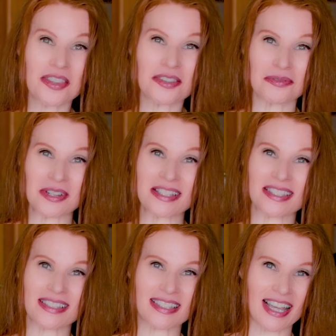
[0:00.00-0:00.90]
of the
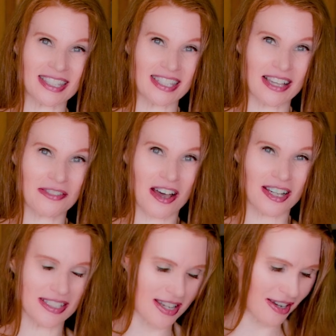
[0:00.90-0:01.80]
reasons I love
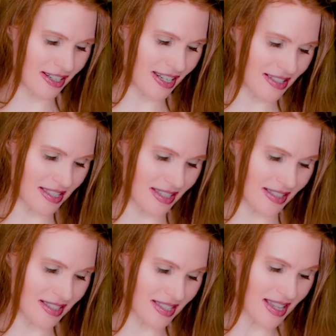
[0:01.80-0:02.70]
hot toddies
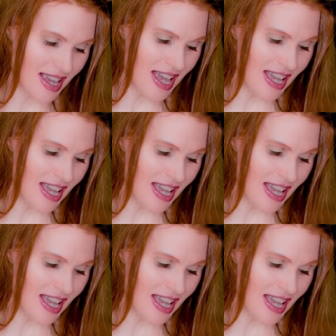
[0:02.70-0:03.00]
is